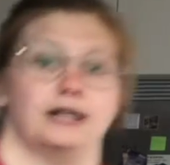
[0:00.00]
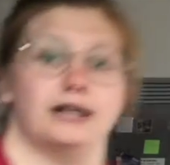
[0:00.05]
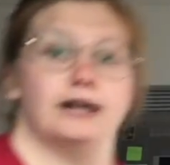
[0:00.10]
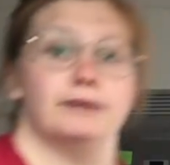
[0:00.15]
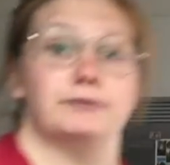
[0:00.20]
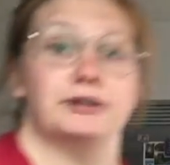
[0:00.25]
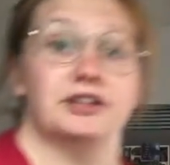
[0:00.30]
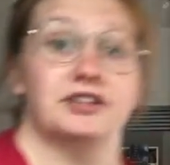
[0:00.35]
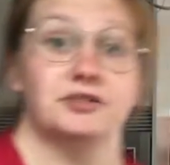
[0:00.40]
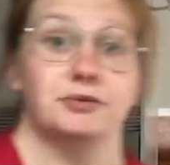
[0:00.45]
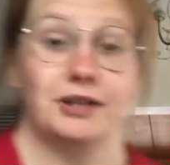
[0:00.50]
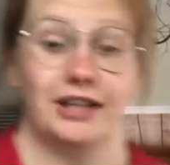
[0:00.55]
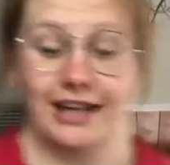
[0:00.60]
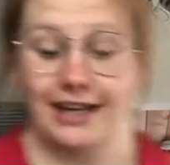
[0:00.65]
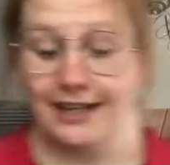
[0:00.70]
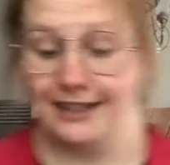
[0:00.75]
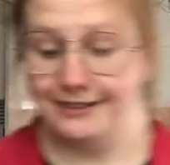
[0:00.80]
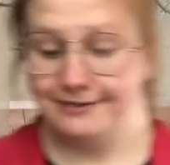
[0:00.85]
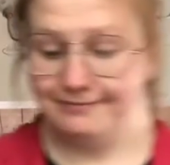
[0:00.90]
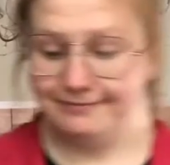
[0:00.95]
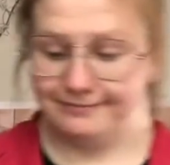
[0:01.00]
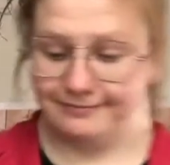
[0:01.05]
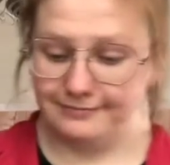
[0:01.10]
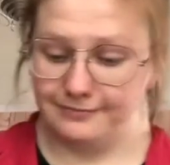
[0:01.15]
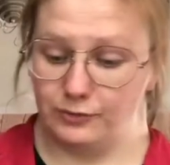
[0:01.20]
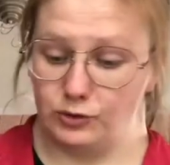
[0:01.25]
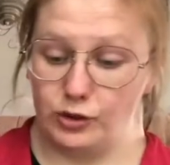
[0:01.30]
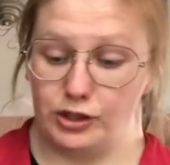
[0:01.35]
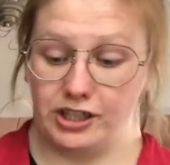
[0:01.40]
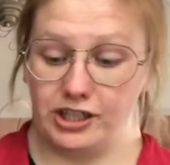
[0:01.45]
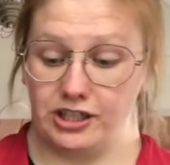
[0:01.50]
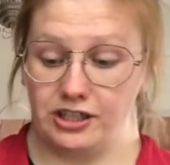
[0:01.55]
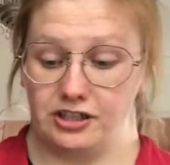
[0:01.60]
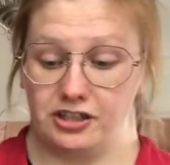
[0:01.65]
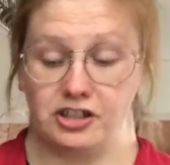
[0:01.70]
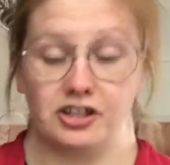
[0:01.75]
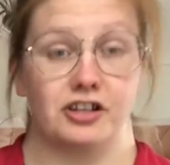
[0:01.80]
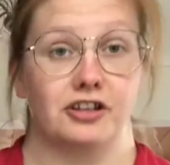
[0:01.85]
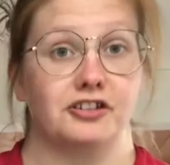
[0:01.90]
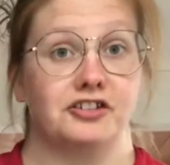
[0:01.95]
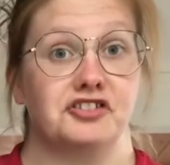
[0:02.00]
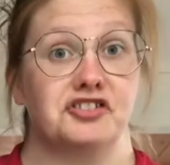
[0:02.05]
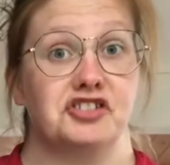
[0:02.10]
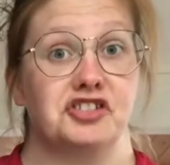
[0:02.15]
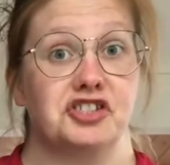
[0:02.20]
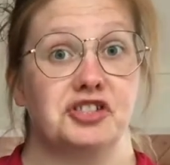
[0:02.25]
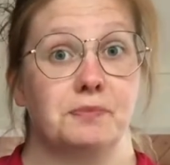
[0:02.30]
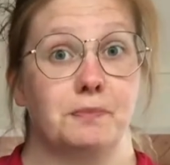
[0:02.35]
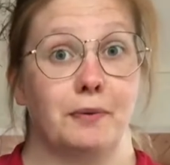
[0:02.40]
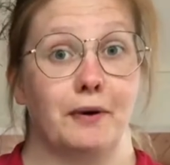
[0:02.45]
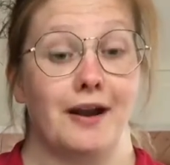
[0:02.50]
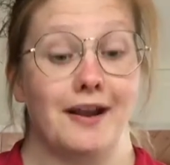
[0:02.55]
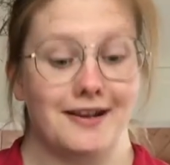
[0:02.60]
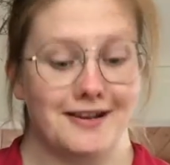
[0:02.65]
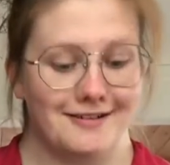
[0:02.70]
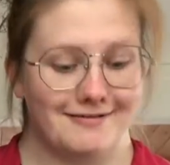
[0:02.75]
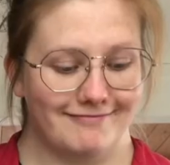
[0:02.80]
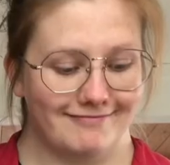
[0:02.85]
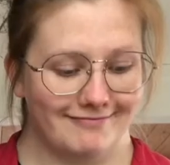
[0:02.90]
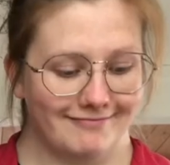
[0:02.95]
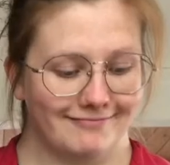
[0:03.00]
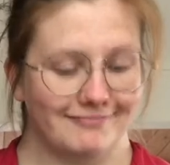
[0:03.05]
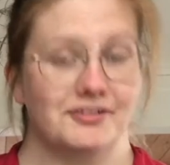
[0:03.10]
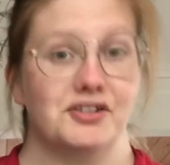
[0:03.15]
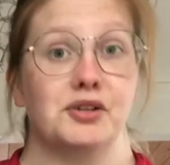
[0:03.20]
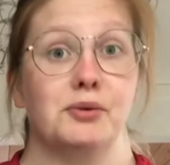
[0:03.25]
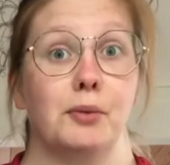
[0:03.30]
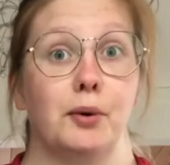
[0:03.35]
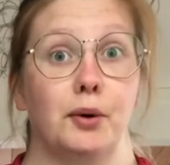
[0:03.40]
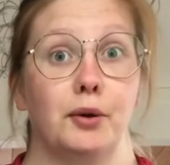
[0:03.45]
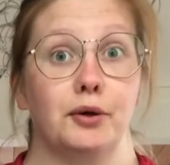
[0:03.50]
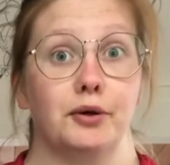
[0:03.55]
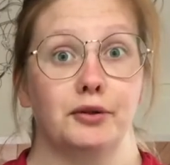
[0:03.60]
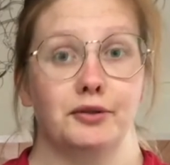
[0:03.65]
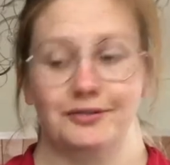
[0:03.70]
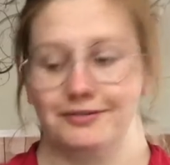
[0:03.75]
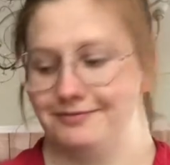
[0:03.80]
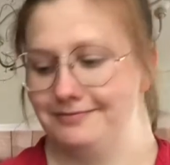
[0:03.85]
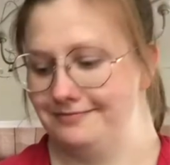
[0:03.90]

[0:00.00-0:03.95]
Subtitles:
And because we can just spray some oil.